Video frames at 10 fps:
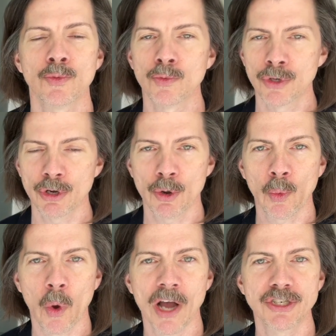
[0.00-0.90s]
you know,
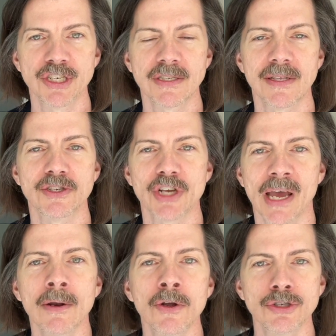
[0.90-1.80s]
watches the
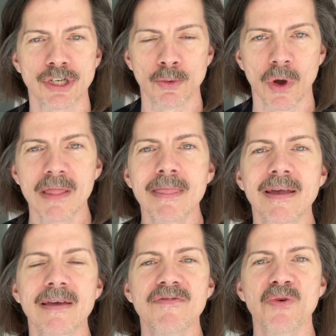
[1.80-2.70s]
channel. She won the
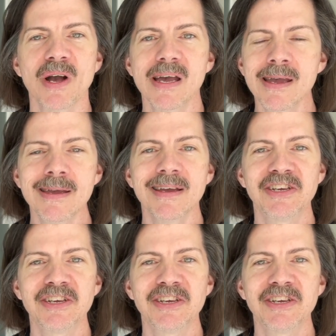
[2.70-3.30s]
giveaway.